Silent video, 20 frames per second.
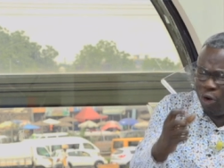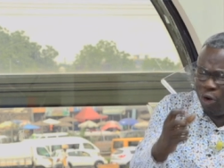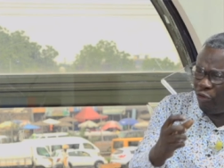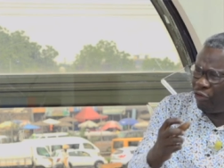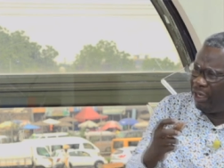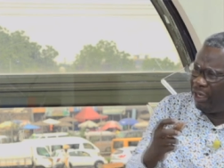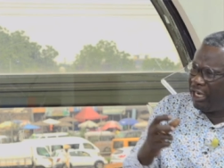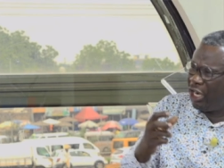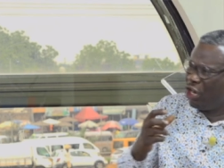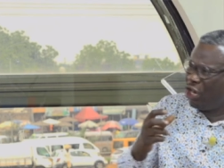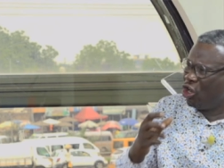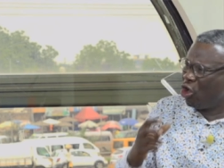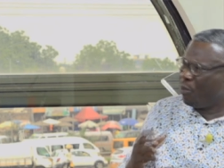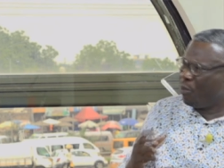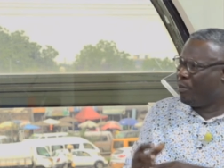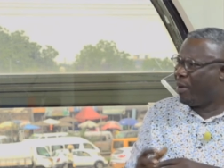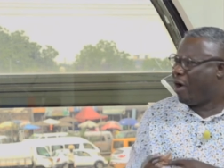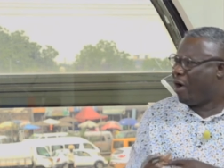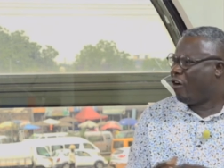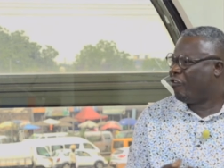or share the
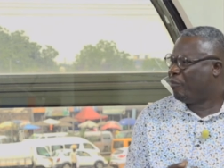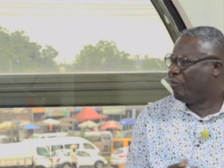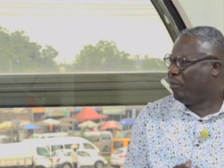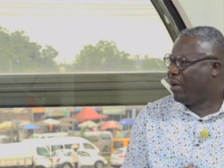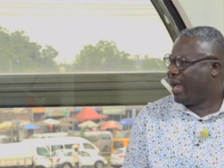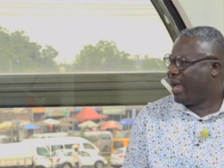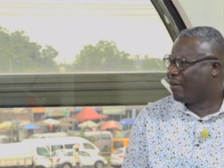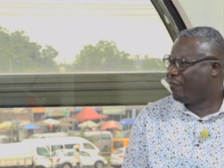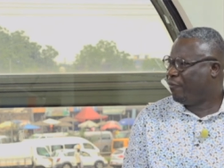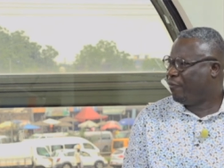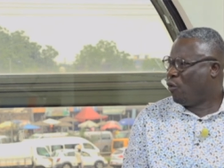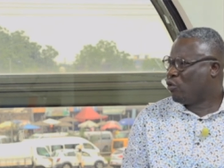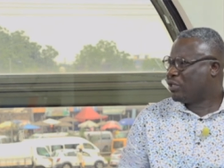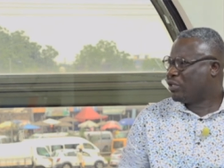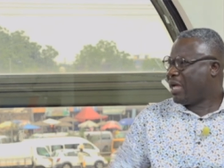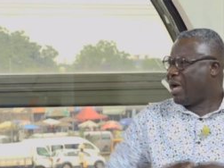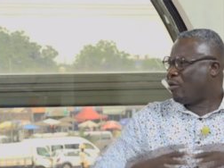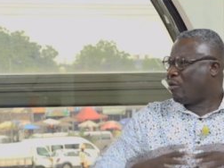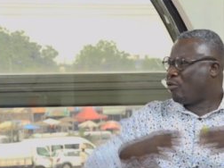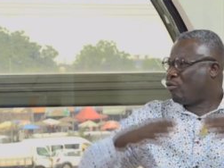number of black
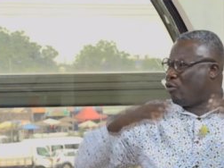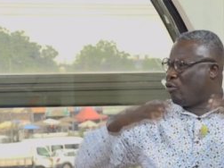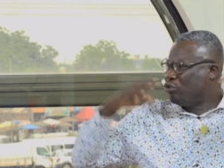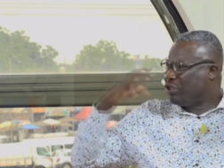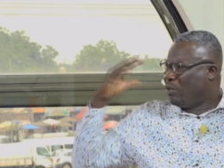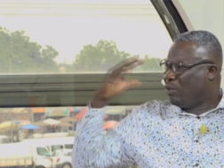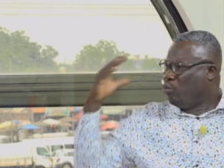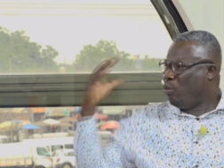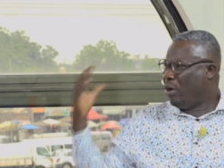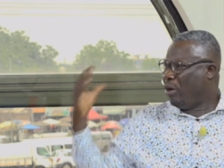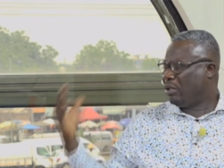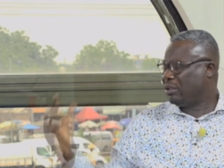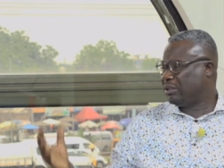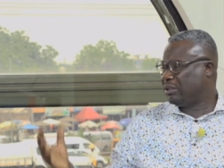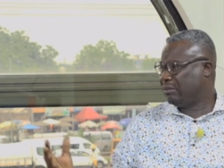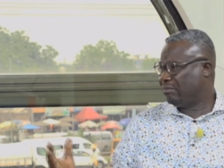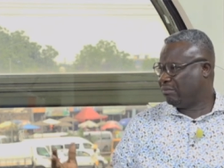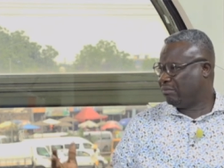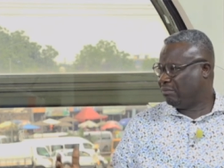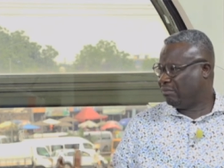folks across the
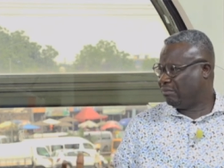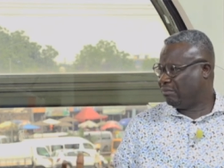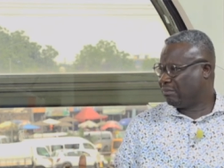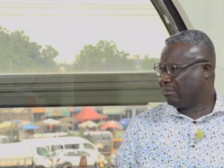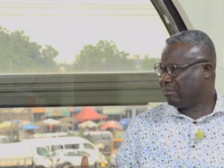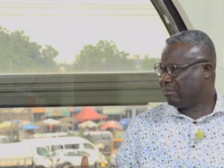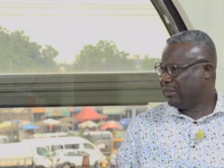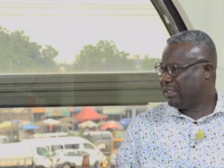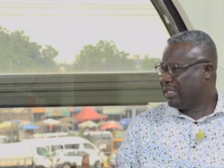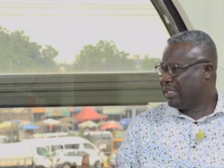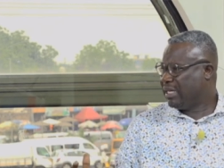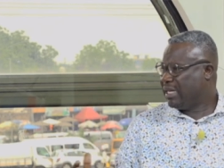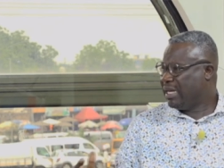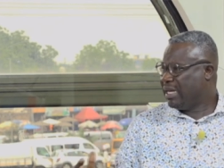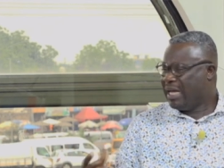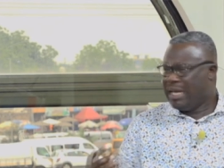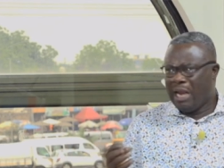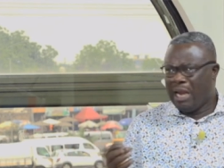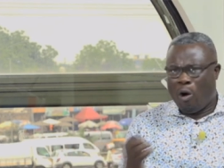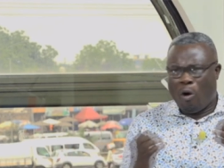world.
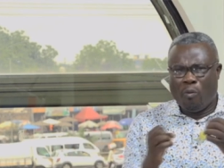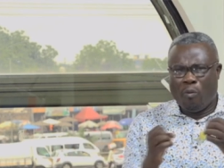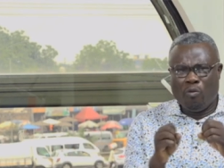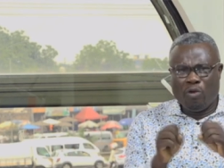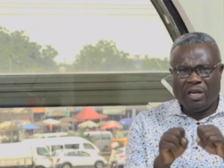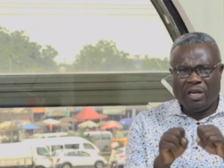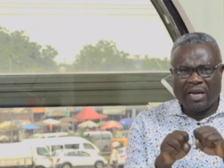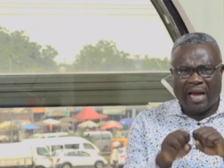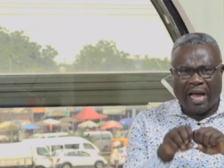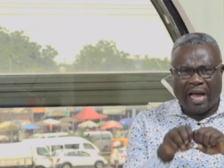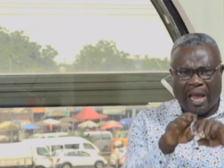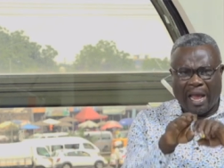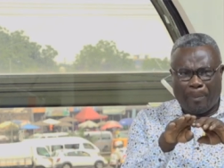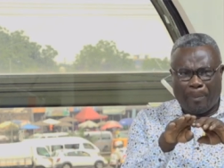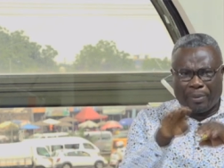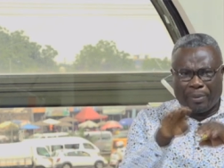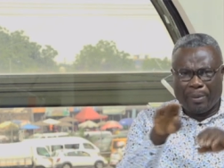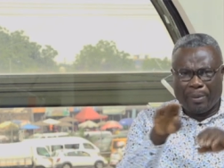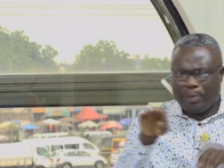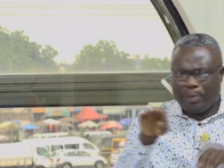Now, Omunina, a
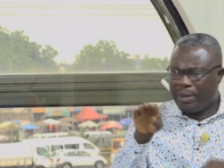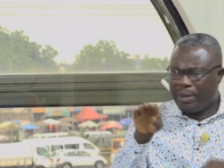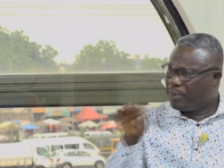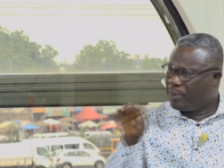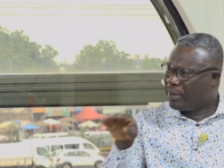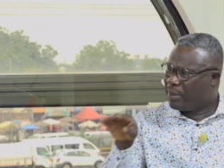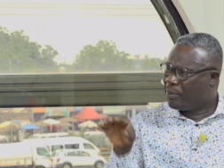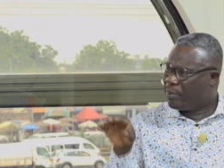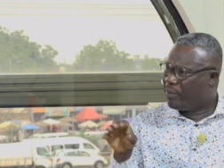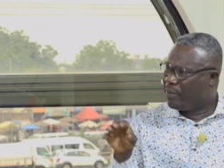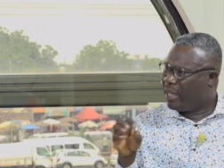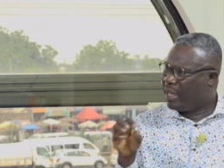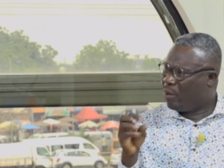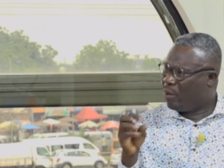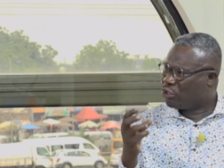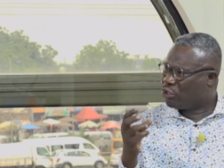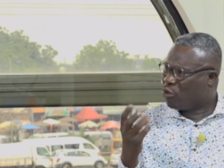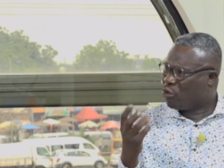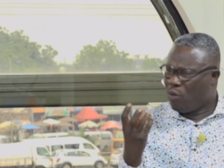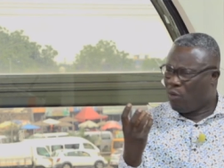pim pim pim pim,
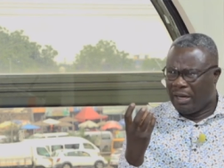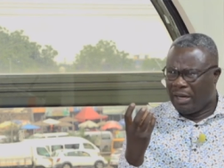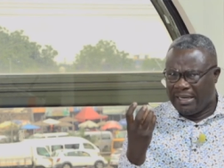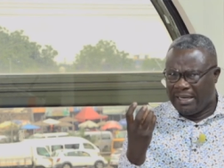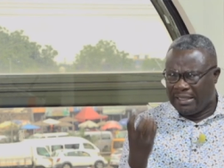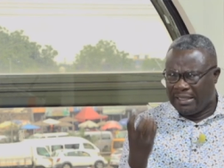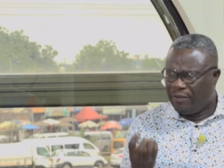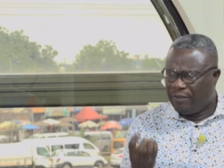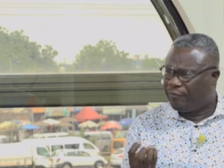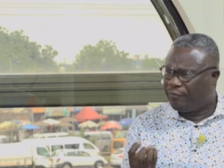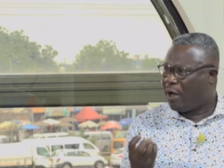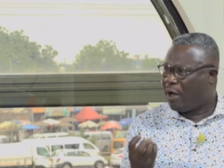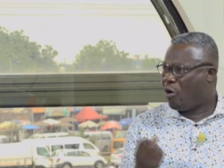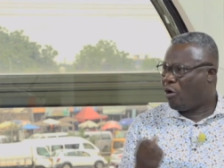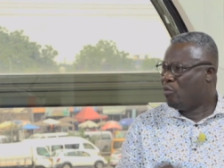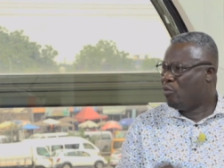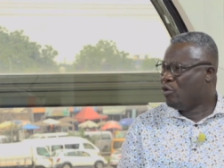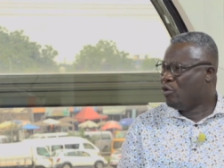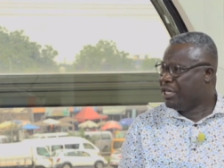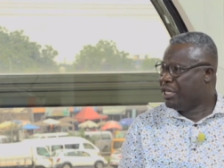also more identify
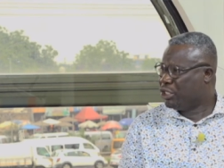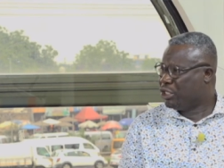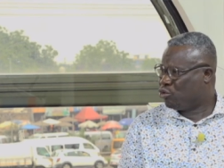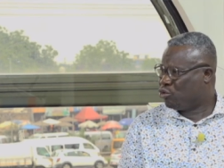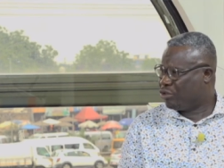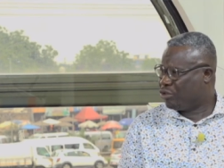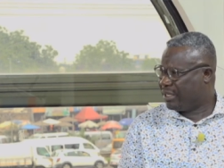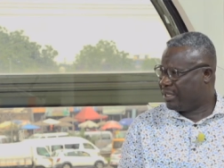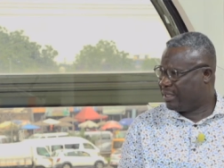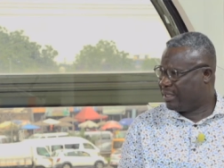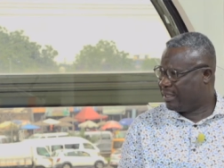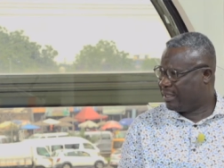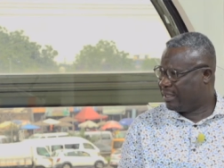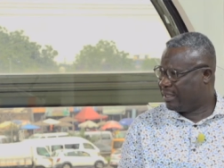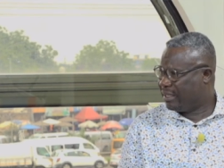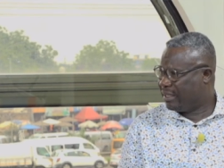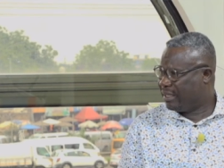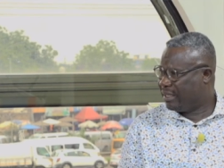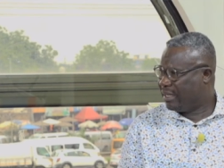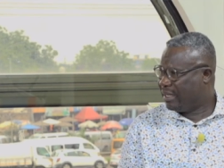our history.
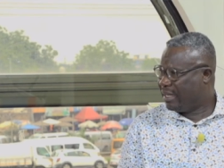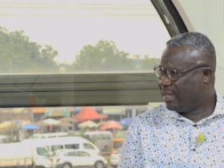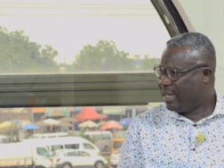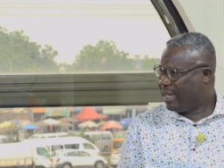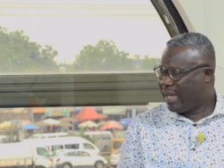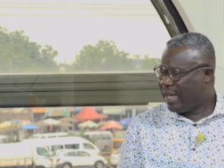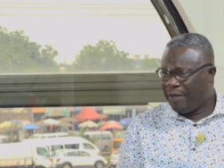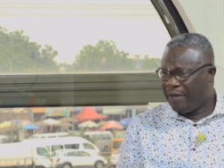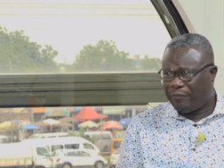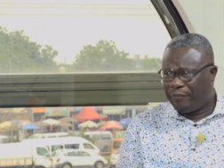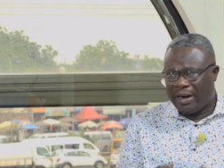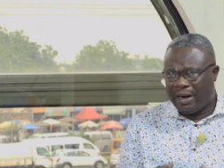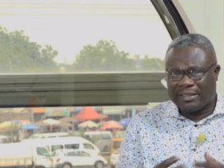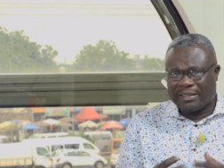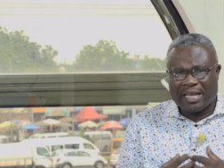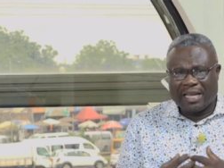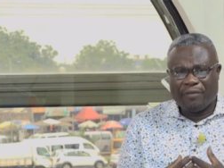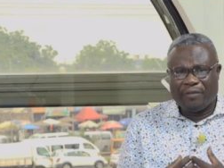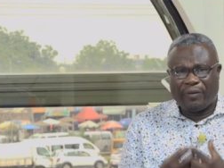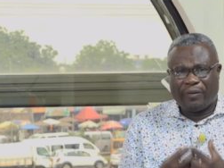A
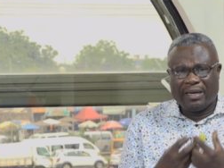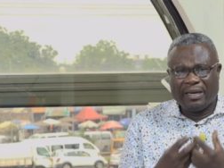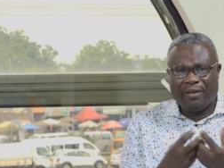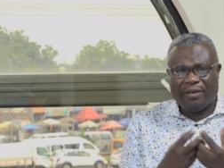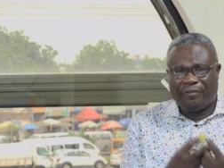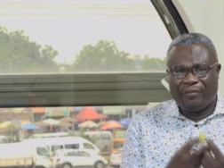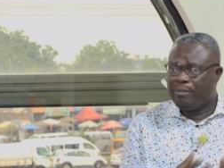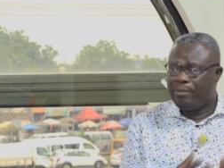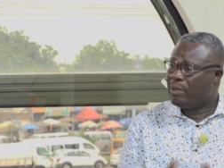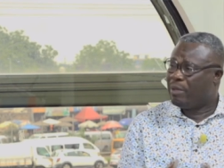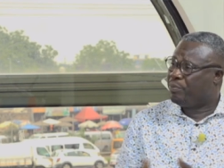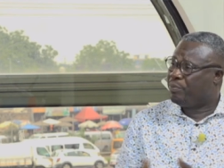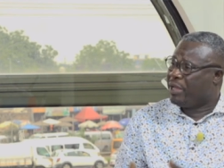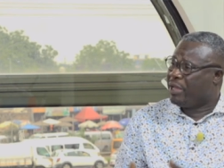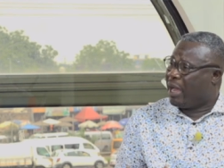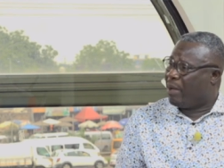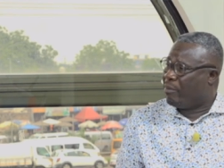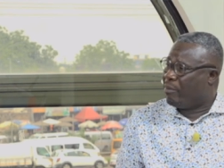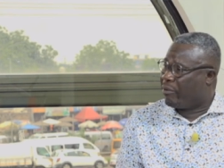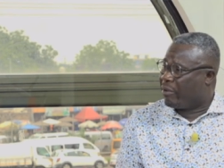France, he found a free
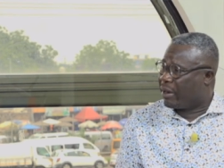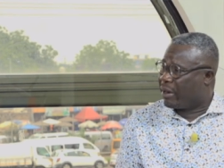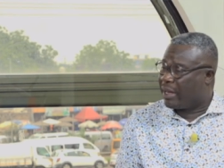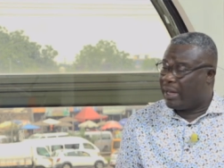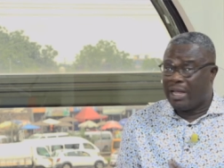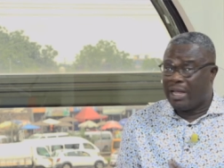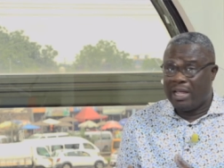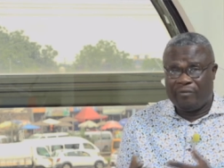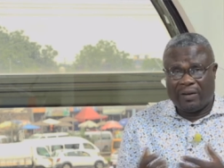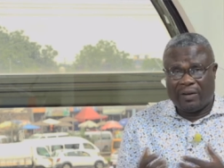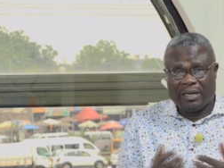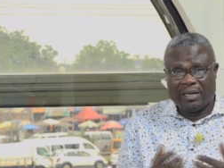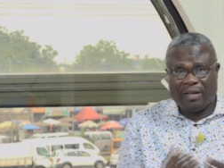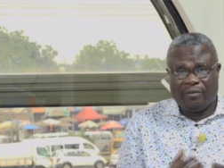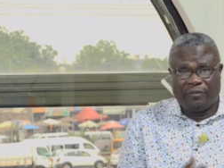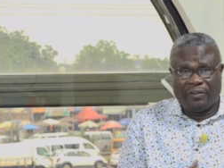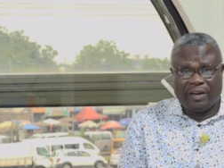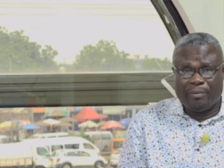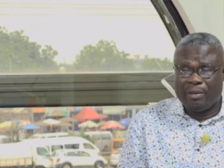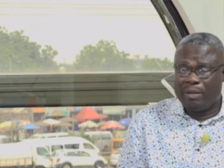P America, he found a
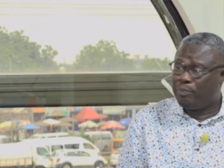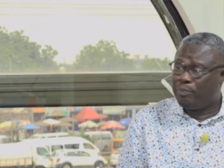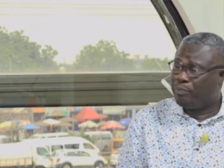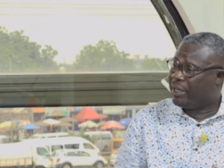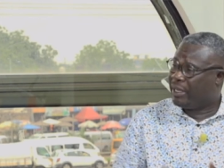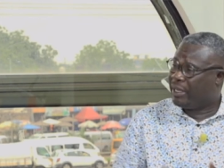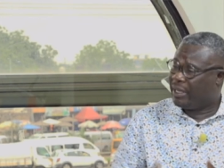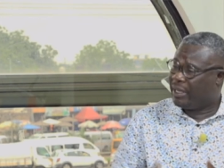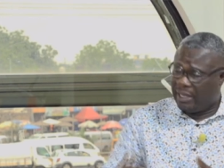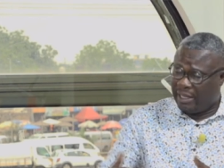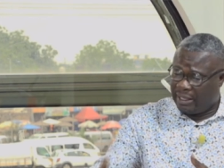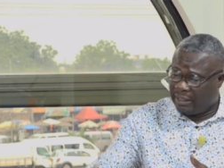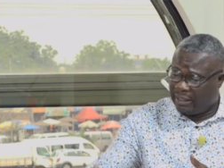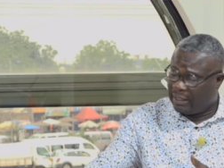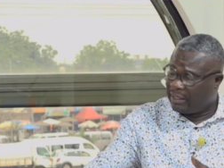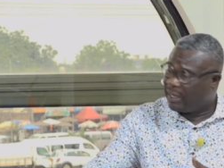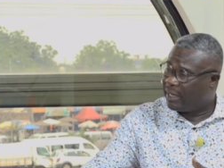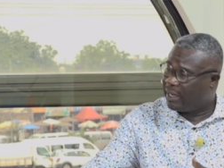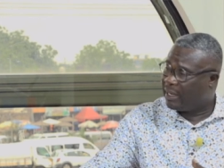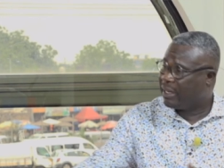free P
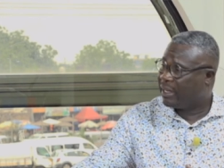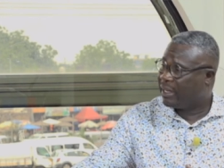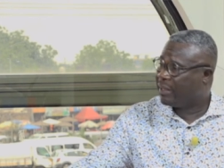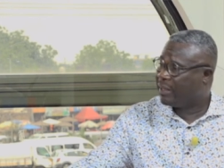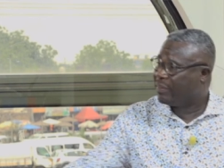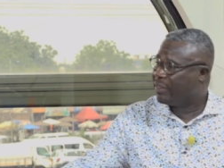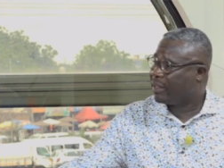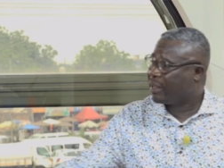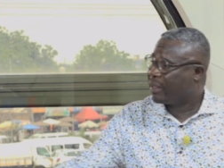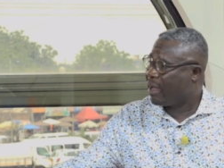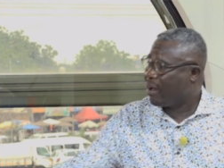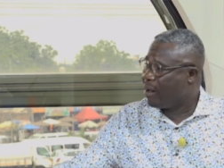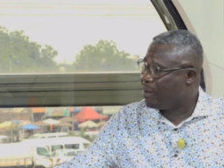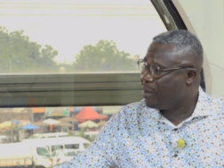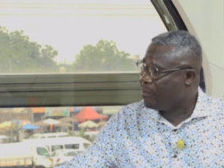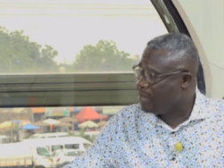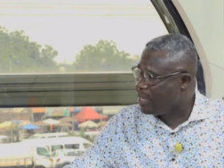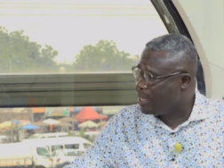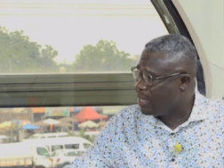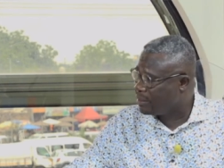the
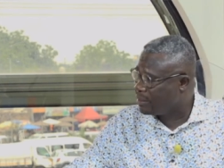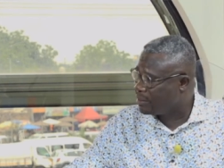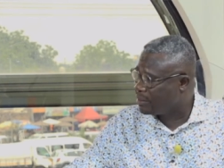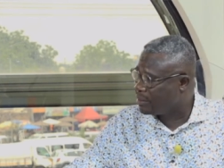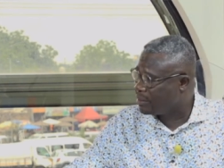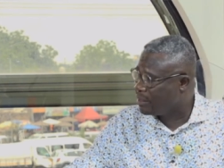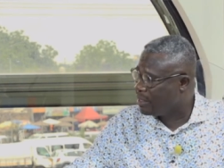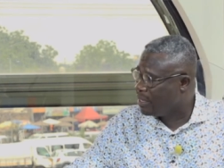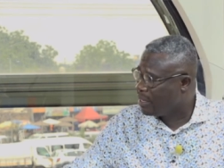Caribbeans,